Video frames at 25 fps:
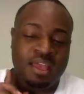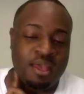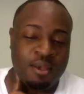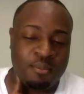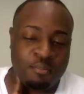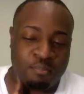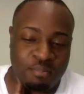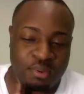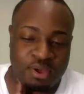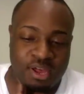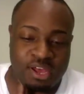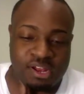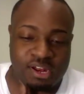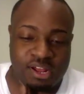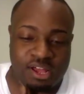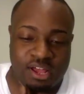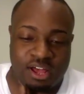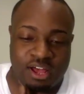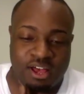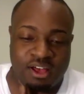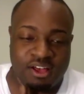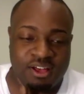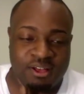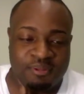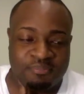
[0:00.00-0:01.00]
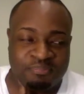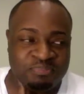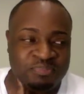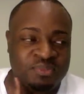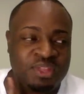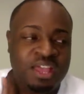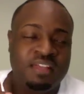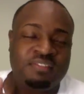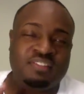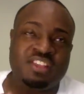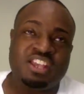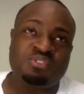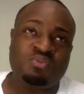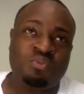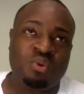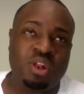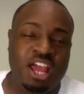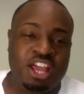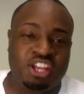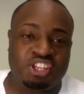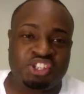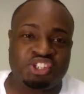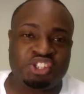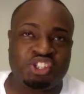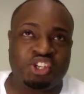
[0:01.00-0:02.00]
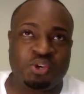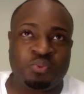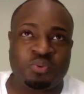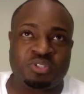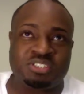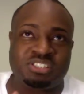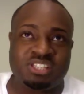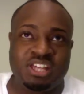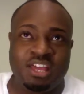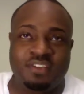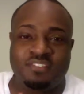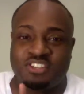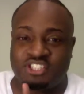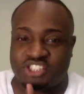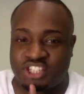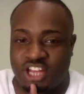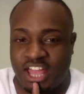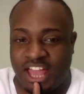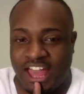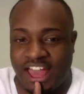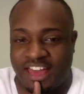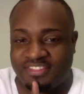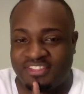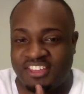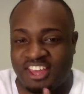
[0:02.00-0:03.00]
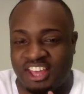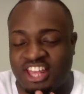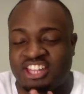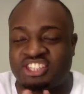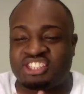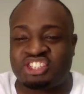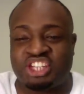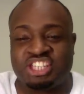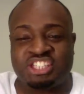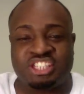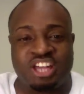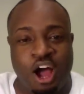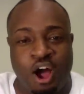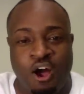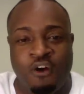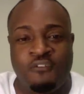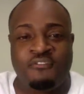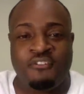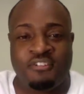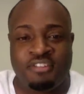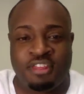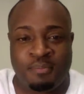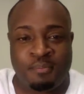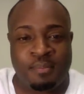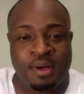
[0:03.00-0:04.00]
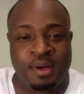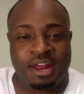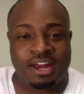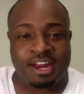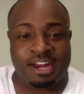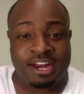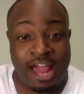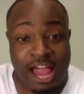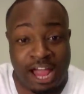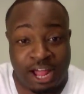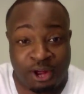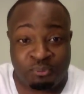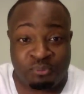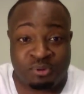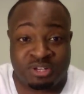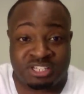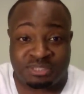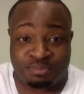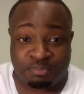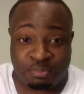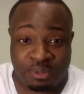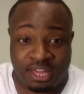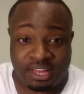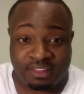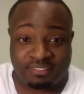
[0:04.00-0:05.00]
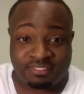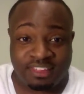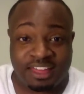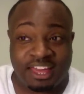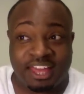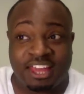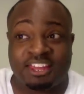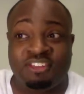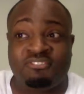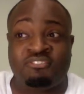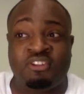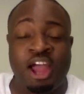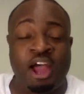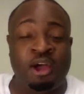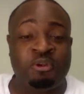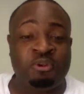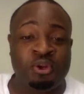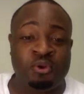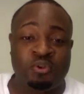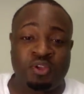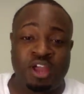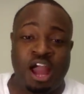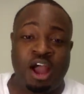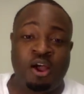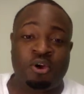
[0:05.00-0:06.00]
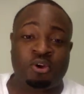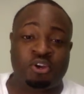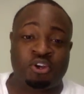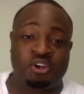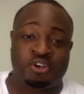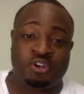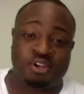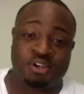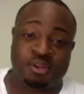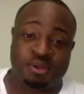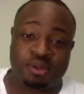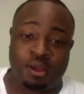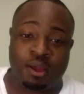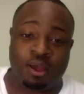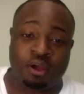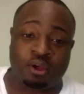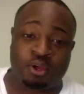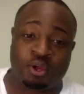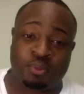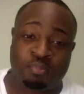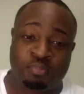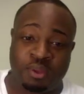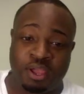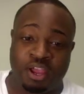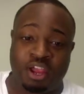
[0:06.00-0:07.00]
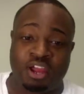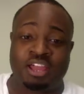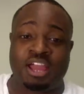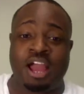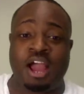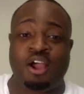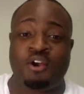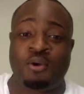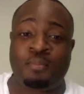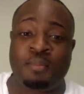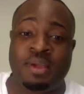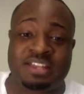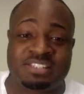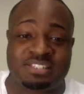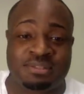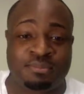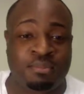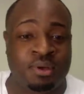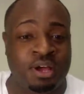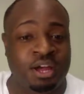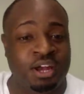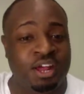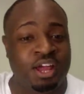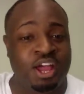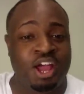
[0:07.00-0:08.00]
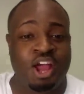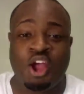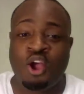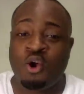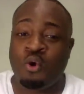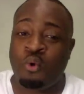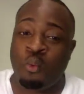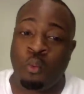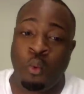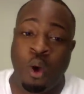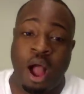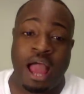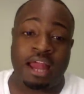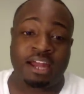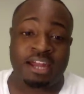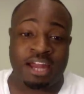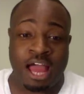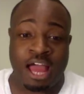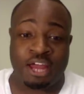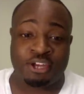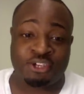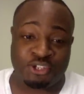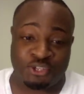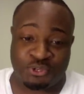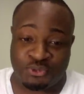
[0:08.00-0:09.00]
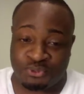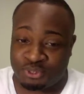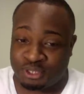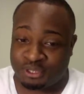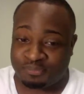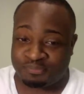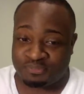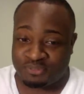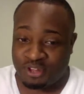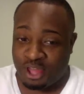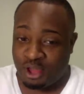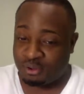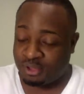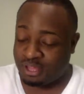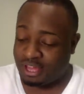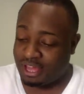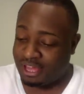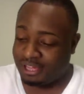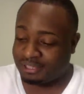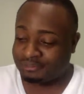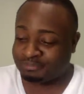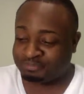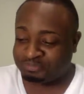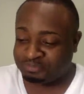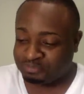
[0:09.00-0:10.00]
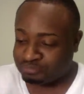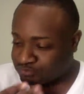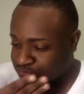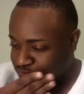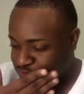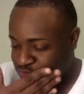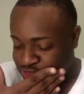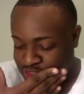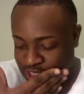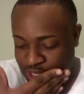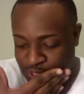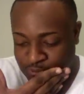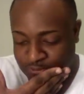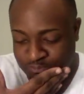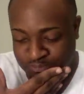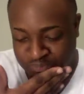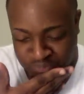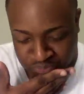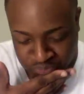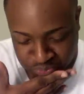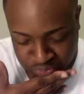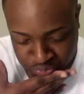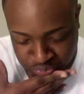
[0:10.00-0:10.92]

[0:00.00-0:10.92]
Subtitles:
But this relationship with Stevie J, I think it's just all for the money. And I can respect that. If y'all know y'all a good pair and y'all going to make some money, why not do it? Okay? So,